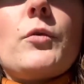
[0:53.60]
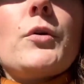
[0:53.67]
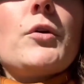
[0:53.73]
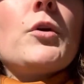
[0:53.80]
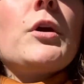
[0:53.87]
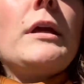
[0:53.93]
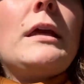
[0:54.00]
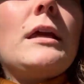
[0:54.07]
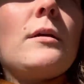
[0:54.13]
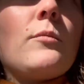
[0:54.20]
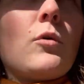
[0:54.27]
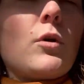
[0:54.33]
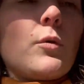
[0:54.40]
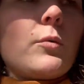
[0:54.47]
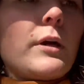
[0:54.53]
cream
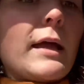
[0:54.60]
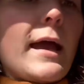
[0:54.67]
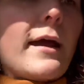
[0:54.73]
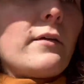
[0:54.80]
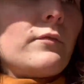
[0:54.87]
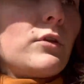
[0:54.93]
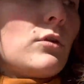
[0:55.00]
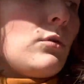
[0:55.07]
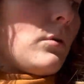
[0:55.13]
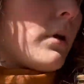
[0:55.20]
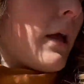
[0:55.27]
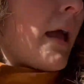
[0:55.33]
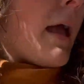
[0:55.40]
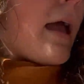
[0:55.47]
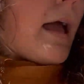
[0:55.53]
or what have you.
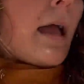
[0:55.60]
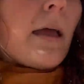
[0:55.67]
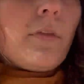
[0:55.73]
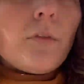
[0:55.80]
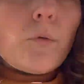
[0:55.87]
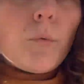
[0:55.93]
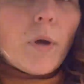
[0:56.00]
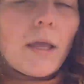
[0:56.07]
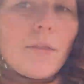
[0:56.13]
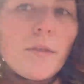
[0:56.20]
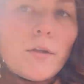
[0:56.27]
And the way that